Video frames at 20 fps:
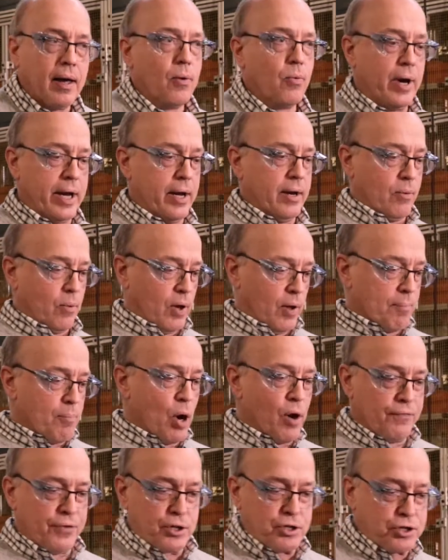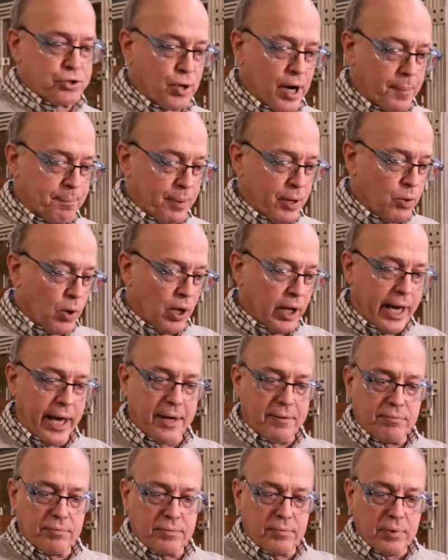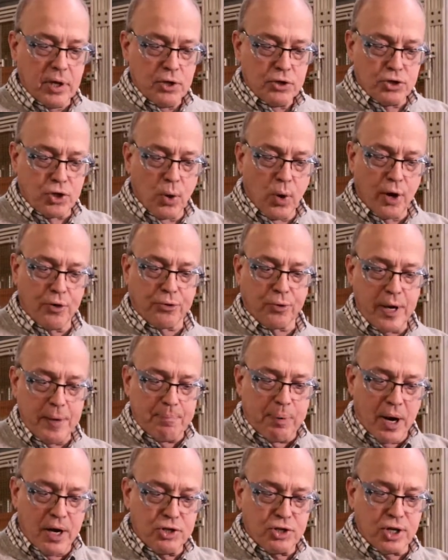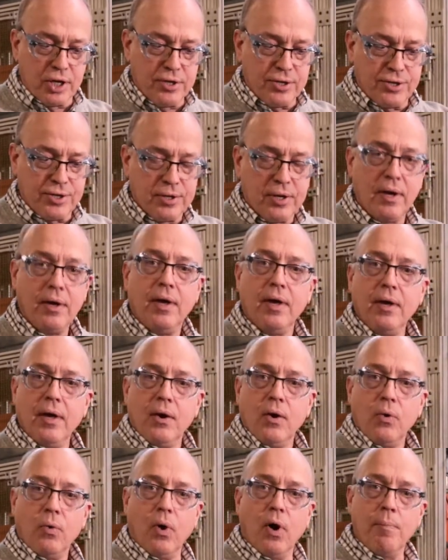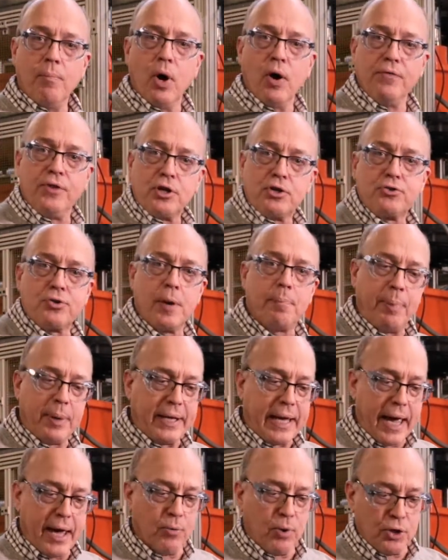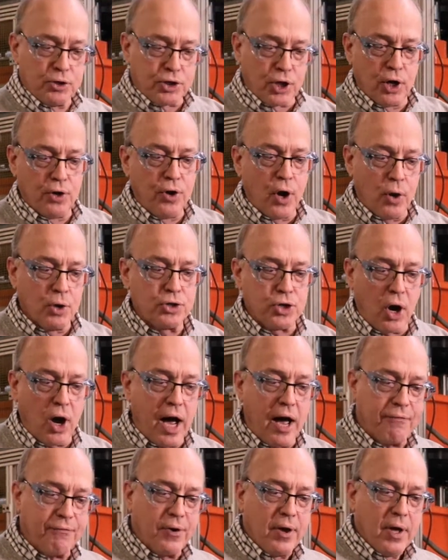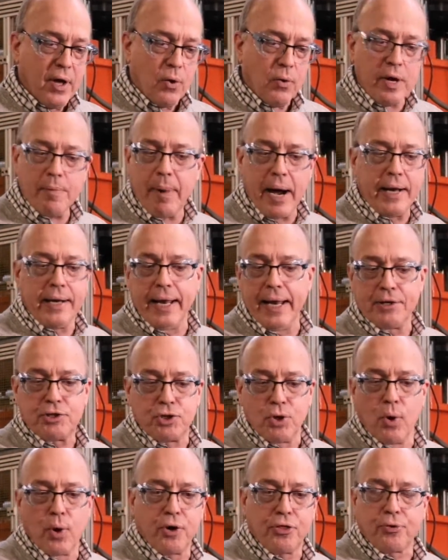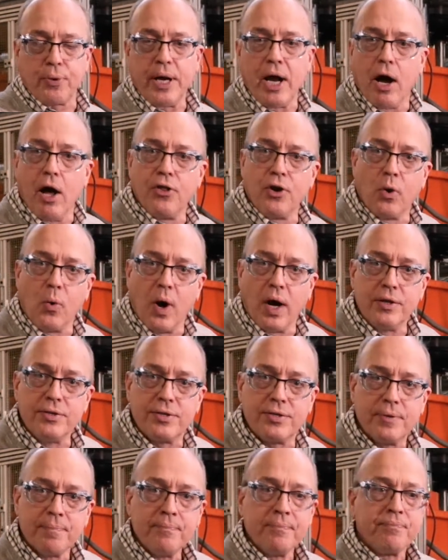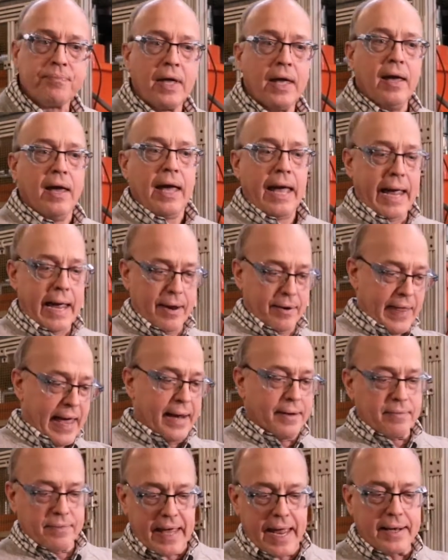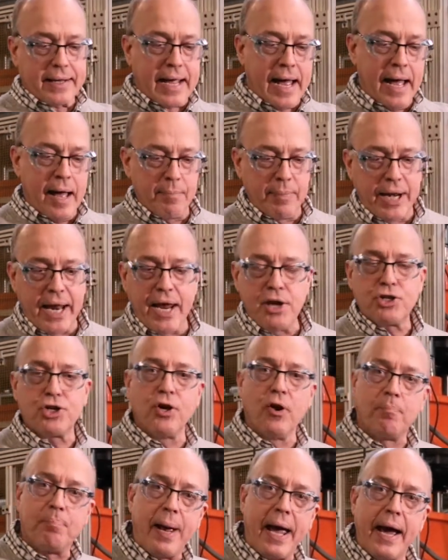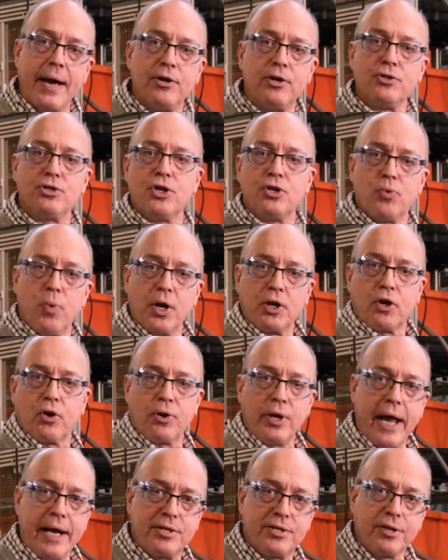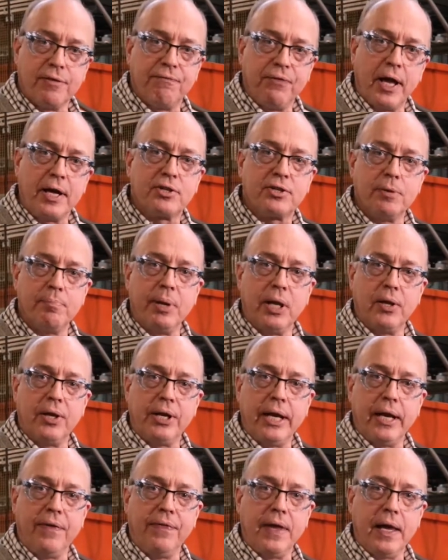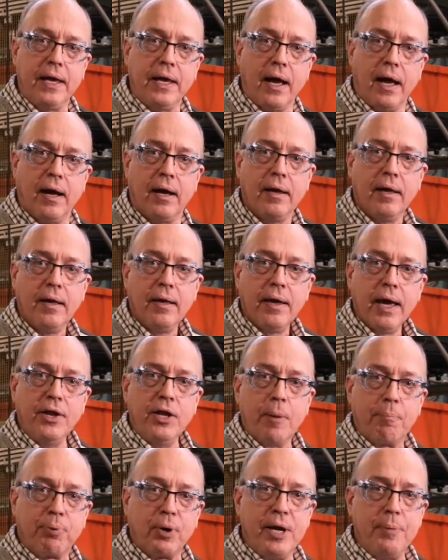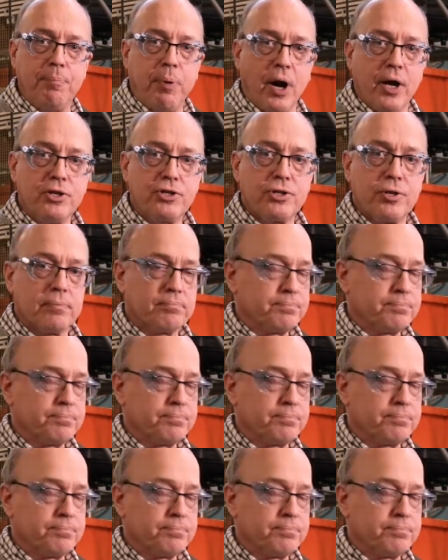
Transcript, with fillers: We will move the strip and we'll hit two or three punches. We'll move the strip again, we'll turn those off. We might hit two or three other ones. And that, that combination of patterns is what creates the flexibility in the, uh, in the pre-punch.